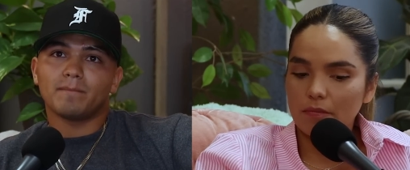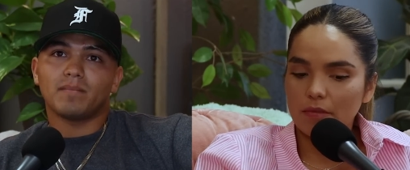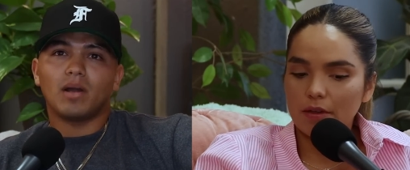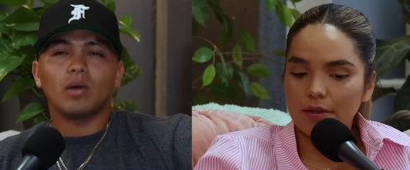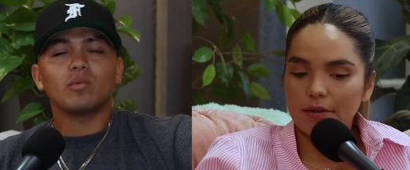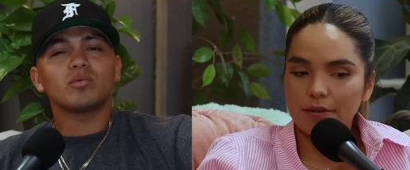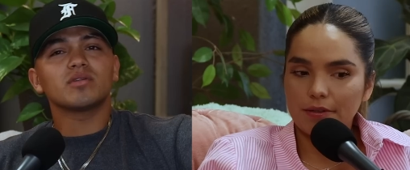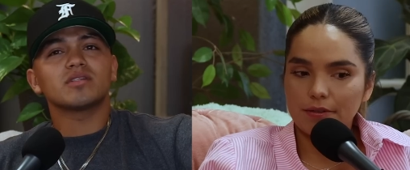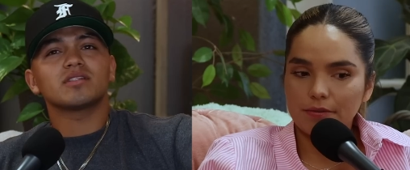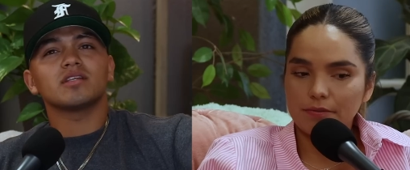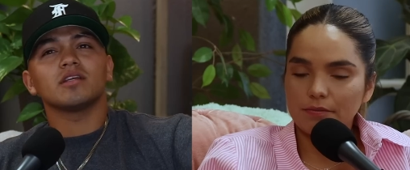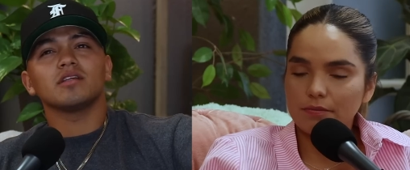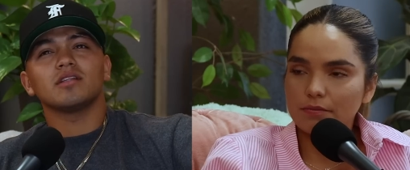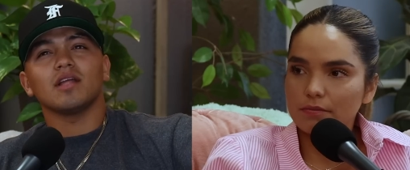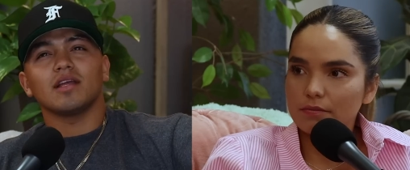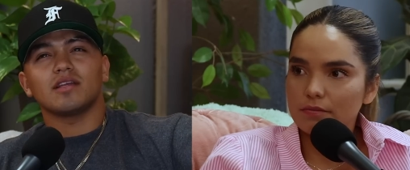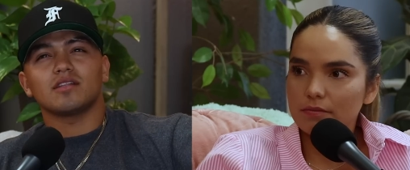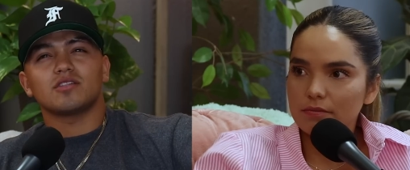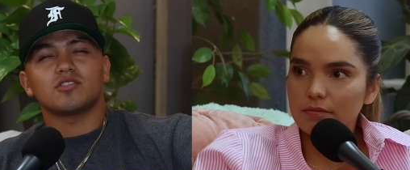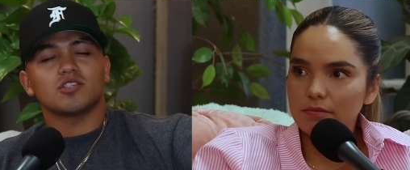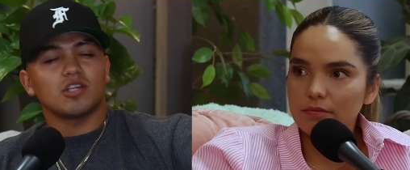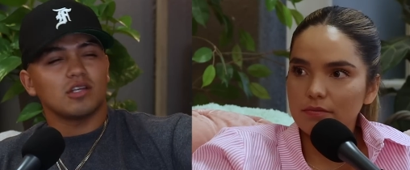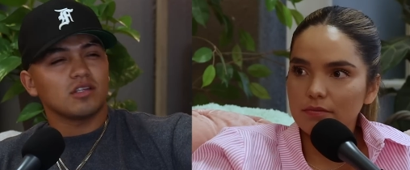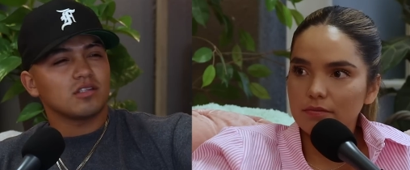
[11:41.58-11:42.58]
Speaker 1: I wouldn't say
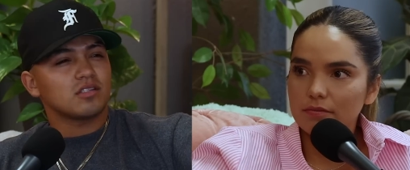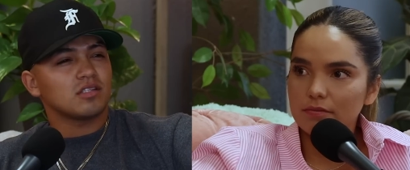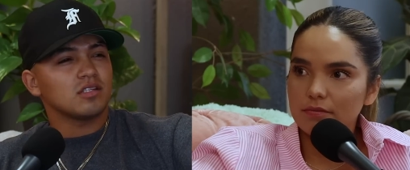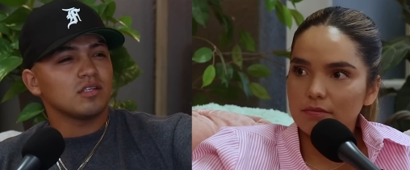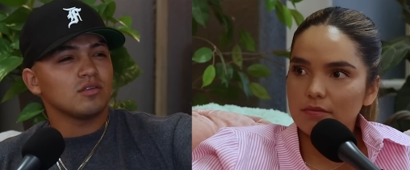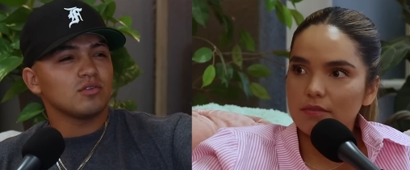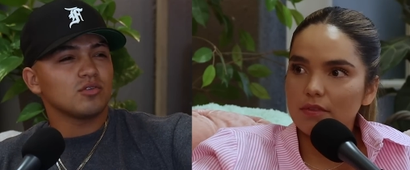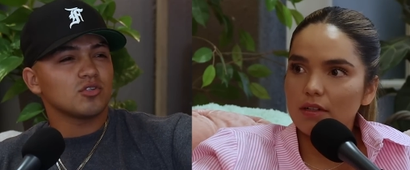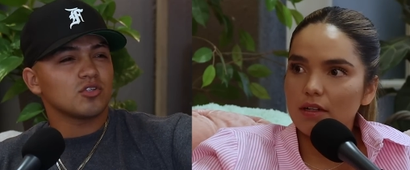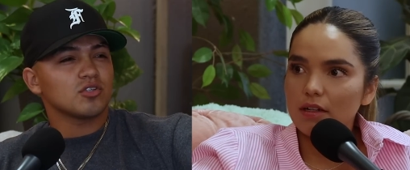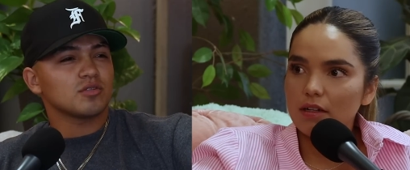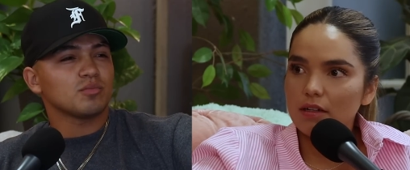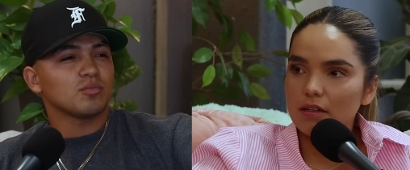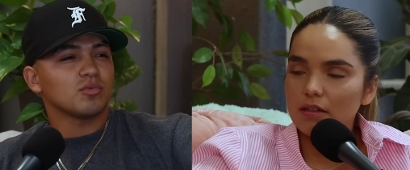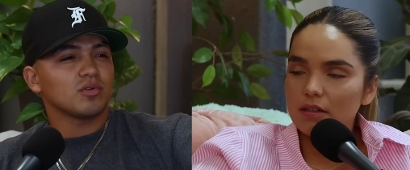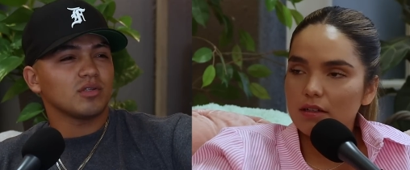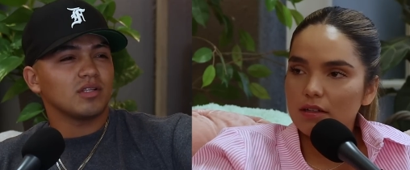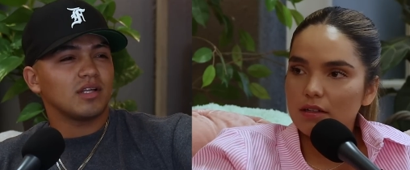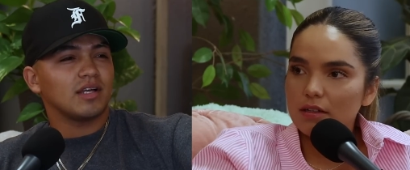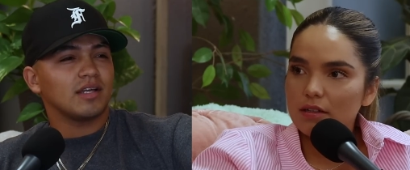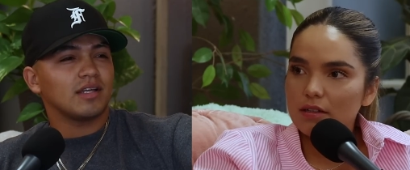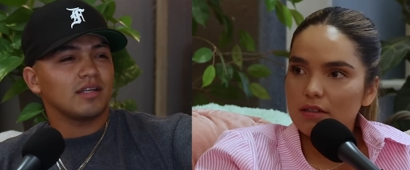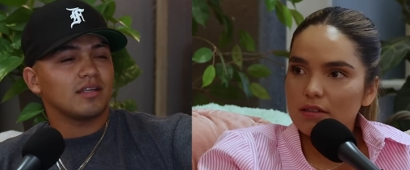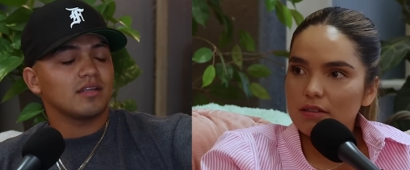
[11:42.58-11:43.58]
like jealousy. It was just more
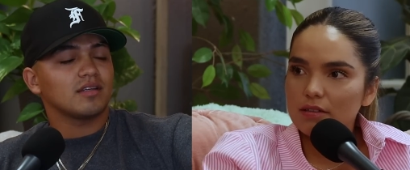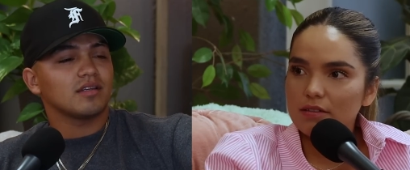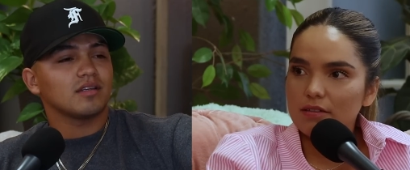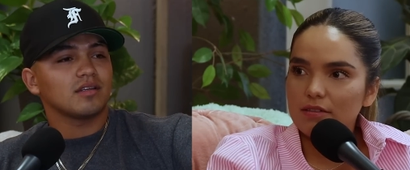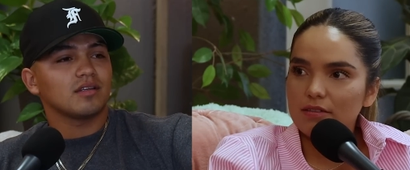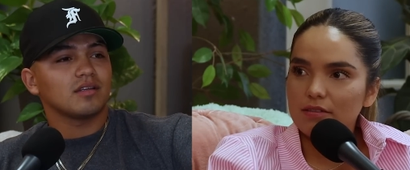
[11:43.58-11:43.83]
like,